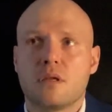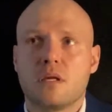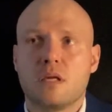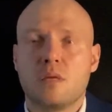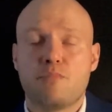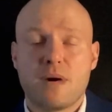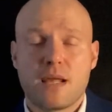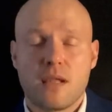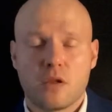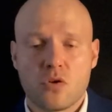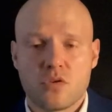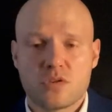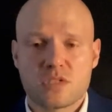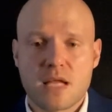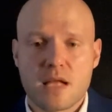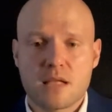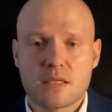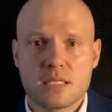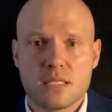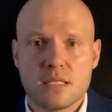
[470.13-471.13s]
In panel
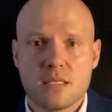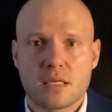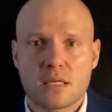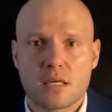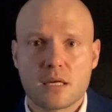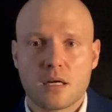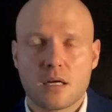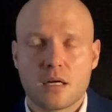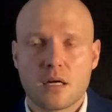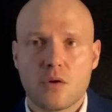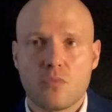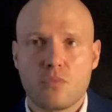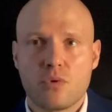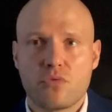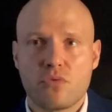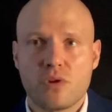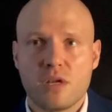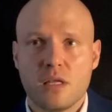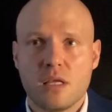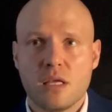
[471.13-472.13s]
consulting, we
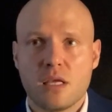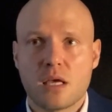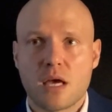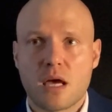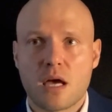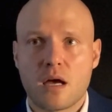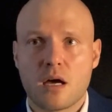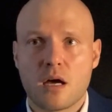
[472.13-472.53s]
really